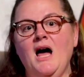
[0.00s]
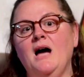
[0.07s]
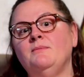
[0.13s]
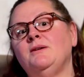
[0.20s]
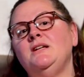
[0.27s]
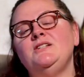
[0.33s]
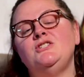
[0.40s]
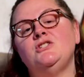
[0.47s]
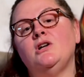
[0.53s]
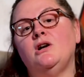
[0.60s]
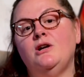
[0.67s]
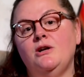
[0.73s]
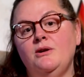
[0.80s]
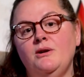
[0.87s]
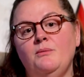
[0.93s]
I'm going to
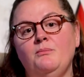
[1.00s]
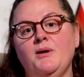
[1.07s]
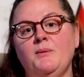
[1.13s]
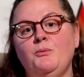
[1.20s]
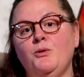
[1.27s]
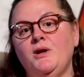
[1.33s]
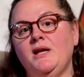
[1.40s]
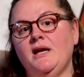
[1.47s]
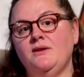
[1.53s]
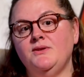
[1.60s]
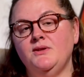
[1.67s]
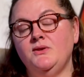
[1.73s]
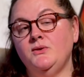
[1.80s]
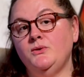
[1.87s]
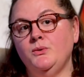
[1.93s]
start by pointing out
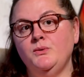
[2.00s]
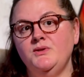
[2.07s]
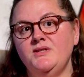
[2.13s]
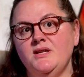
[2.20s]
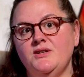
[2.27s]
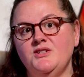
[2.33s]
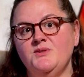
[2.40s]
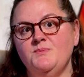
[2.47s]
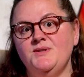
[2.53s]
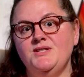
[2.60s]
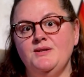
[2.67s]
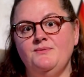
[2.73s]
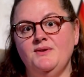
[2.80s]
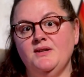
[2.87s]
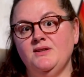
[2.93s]
that the tools that are
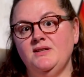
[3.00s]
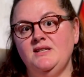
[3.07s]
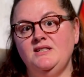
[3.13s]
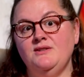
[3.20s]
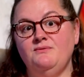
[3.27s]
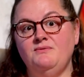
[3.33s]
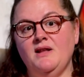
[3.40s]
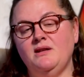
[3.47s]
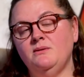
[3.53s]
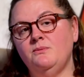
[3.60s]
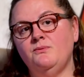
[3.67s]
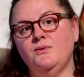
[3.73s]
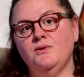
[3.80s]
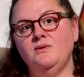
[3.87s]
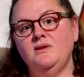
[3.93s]
specifically
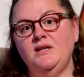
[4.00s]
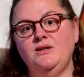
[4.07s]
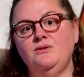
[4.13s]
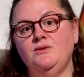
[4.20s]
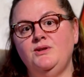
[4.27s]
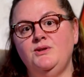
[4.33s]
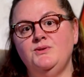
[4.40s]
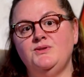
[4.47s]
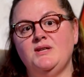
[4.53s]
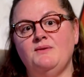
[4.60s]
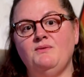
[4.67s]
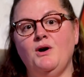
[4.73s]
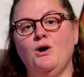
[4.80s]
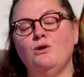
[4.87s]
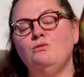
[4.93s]
developed for legal use
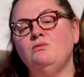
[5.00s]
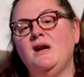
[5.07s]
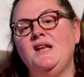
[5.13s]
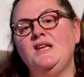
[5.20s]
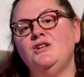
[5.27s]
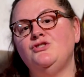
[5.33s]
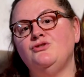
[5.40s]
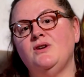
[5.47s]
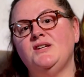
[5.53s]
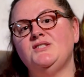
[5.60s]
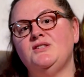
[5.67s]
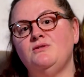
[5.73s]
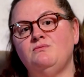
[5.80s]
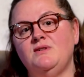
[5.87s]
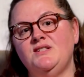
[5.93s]
have already
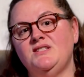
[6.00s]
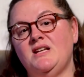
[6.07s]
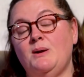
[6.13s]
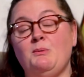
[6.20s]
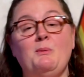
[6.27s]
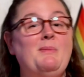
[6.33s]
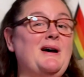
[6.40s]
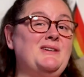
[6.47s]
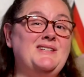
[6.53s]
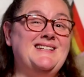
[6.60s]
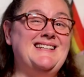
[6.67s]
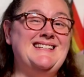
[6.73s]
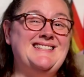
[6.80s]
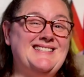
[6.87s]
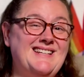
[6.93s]
addressed the risks that I'm about to
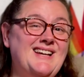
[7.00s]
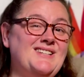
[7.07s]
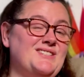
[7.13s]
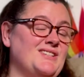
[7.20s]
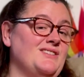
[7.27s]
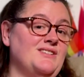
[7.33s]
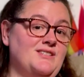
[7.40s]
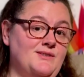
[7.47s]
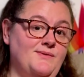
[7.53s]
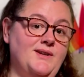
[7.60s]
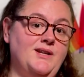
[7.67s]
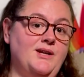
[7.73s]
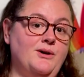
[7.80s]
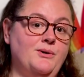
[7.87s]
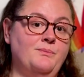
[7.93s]
discuss in this
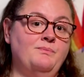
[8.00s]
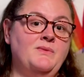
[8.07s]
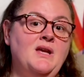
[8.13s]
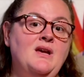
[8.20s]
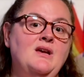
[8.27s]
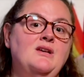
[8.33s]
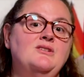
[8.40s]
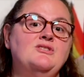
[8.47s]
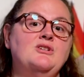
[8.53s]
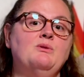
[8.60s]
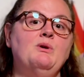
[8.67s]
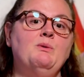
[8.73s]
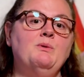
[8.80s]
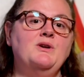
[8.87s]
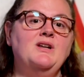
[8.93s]
video. So
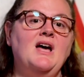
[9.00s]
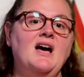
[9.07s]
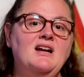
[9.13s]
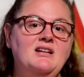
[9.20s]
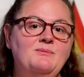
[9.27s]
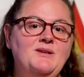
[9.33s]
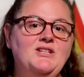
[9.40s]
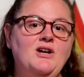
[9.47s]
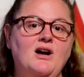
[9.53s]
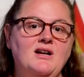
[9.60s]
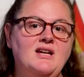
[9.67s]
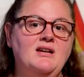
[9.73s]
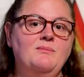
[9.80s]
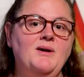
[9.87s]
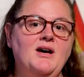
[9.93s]
what we're not going to be
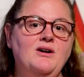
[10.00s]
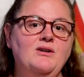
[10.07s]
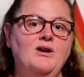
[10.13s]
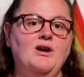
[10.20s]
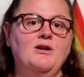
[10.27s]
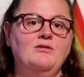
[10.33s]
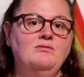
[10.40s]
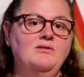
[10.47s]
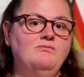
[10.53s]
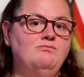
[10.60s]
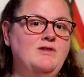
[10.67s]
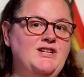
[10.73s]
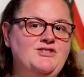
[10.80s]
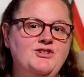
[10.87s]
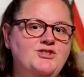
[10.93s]
talking about are
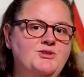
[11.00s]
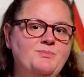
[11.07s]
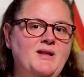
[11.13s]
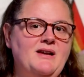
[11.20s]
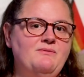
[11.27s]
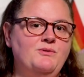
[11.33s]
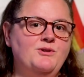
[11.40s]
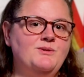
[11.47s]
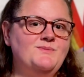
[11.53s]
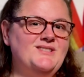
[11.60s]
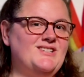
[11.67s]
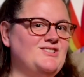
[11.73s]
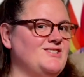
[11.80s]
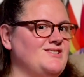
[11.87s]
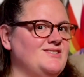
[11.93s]
research platforms
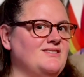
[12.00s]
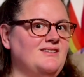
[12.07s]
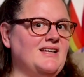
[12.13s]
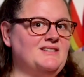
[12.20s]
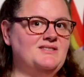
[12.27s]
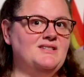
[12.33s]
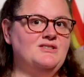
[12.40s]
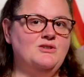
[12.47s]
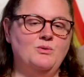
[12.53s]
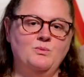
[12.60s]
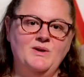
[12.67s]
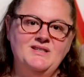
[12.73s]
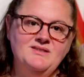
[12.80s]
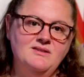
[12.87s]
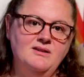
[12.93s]
such as Lexis or
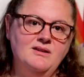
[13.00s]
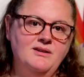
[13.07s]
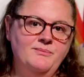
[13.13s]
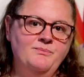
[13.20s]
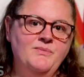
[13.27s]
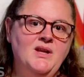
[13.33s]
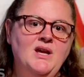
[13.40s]
Westlaw,